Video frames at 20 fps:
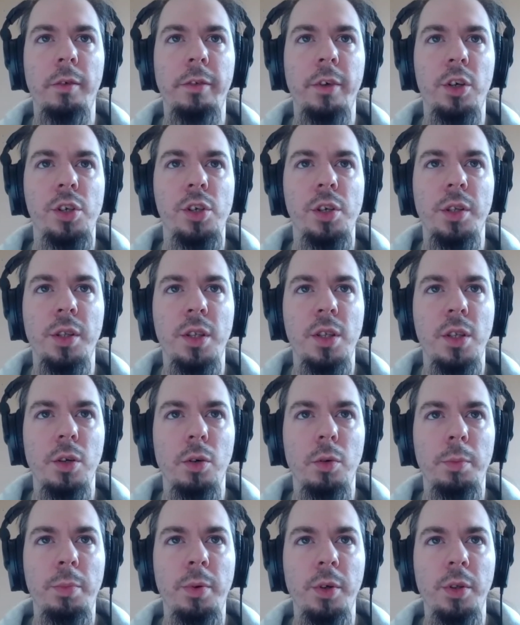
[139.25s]
version
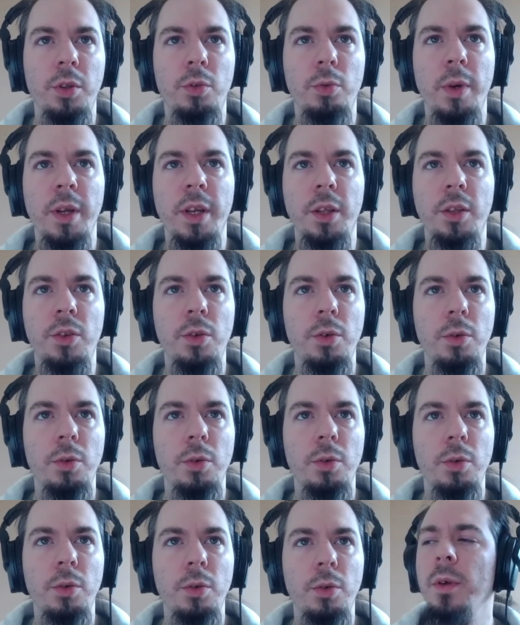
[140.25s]
0.22.